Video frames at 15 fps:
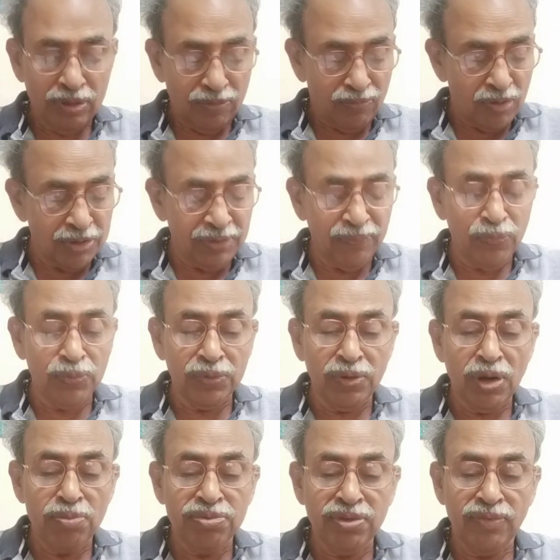44
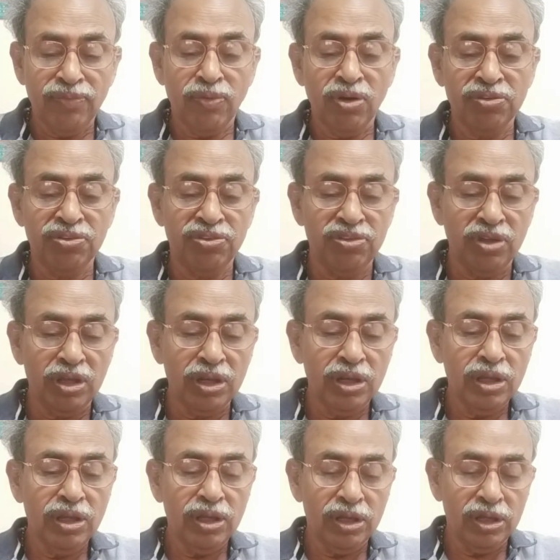grams of oxygen
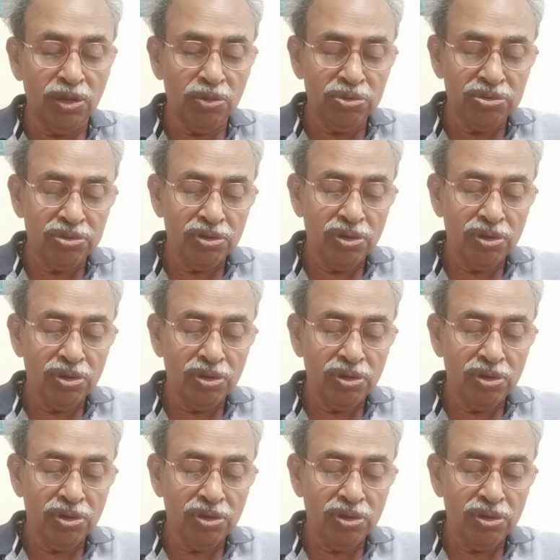gives